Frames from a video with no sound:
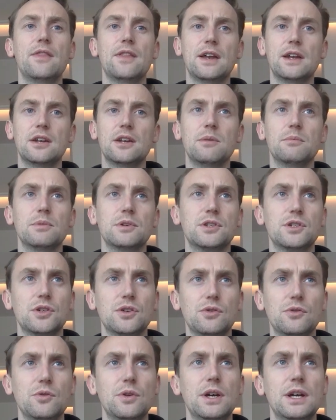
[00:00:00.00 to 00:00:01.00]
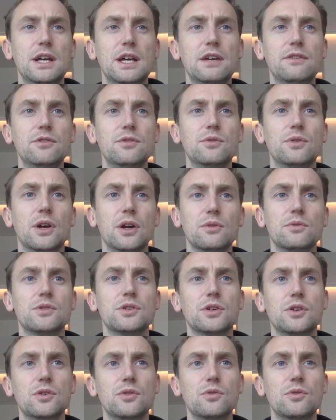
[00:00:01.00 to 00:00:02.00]
then number 2, if you go
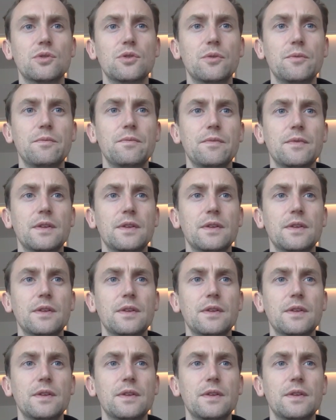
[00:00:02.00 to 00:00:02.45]
to Google,